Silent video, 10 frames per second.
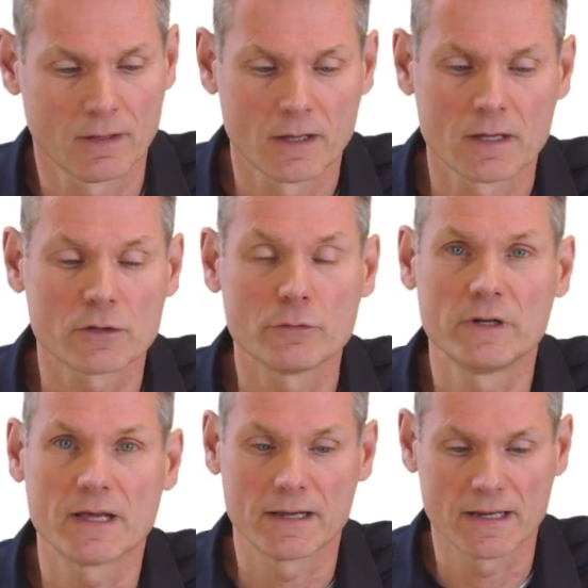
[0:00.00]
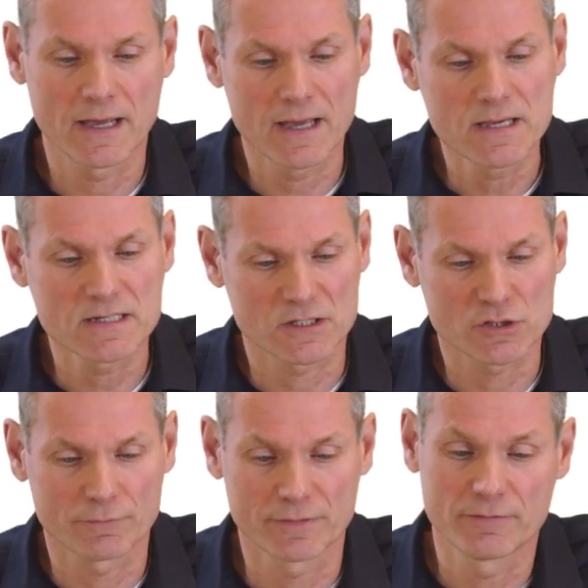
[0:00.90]
QNE-ADK is a
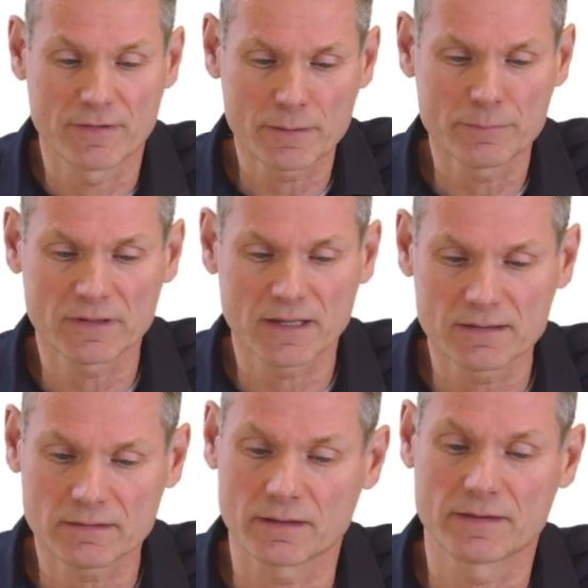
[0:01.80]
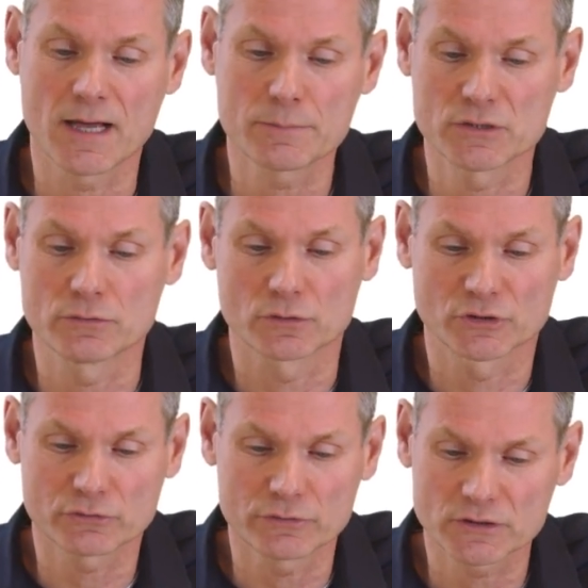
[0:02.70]
software development kit that helps you
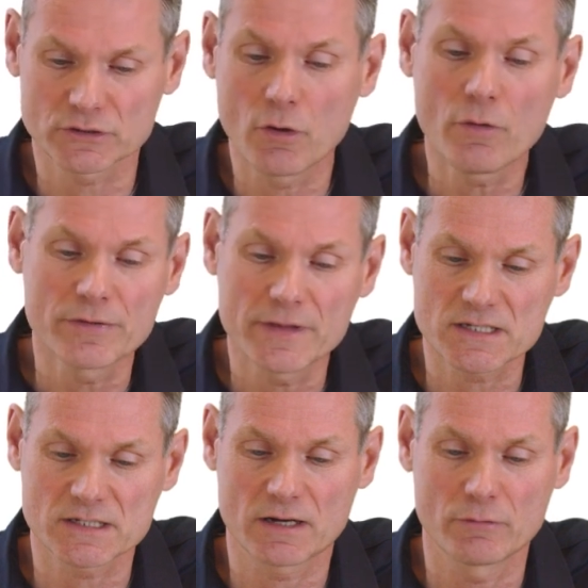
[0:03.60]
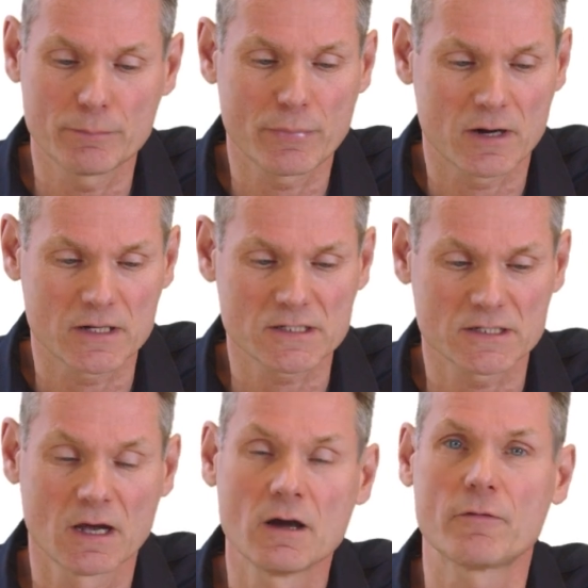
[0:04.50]
construct all the necessary parts
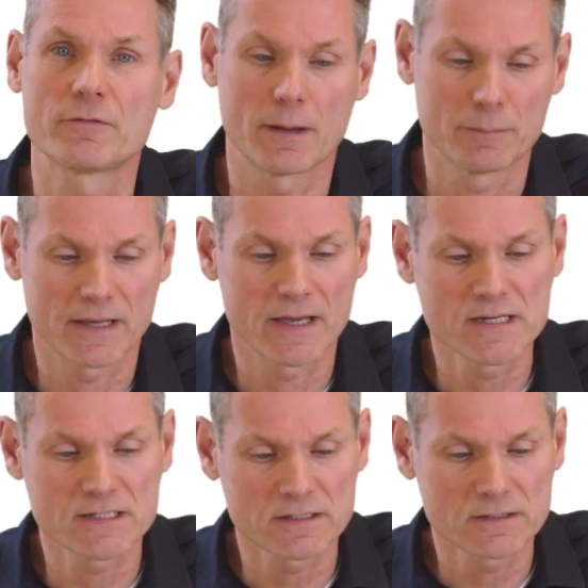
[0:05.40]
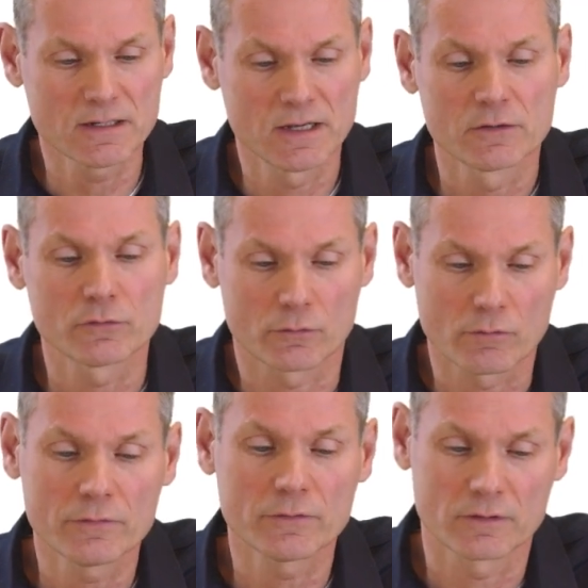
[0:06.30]
of an application to
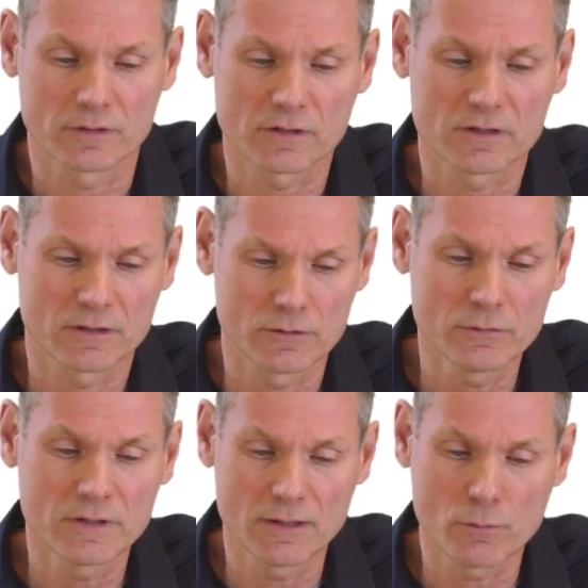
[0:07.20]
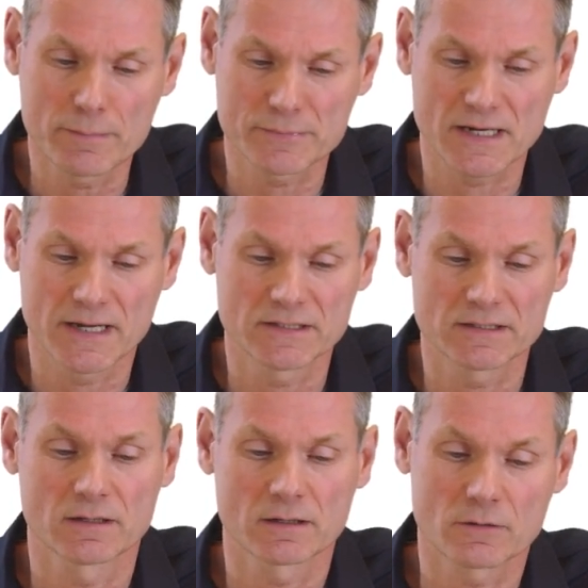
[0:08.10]
run on the QNE website
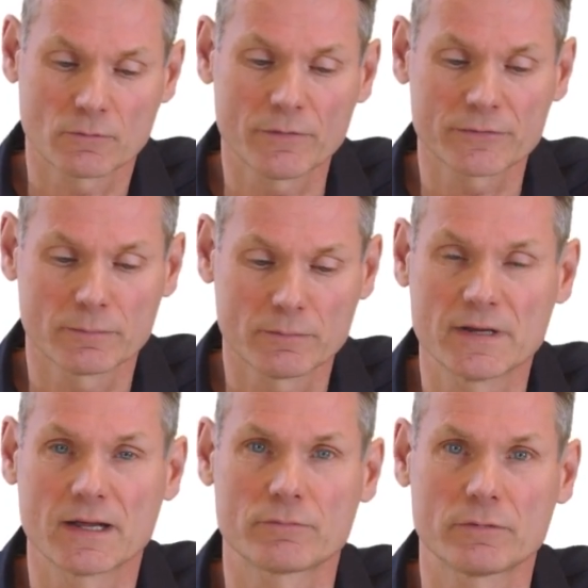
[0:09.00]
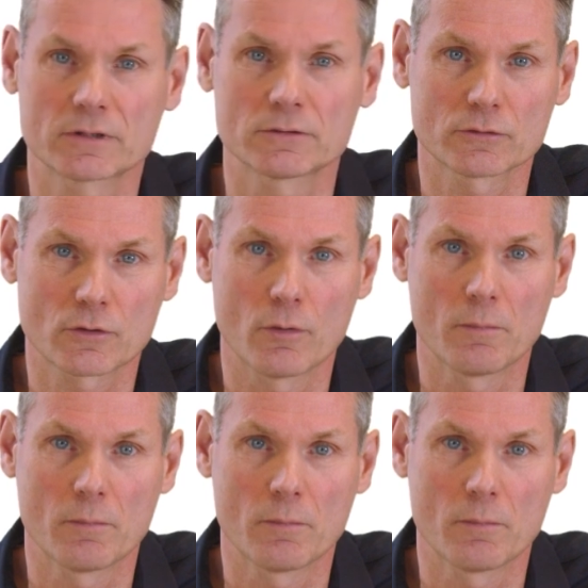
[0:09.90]
quantumnetwork.com.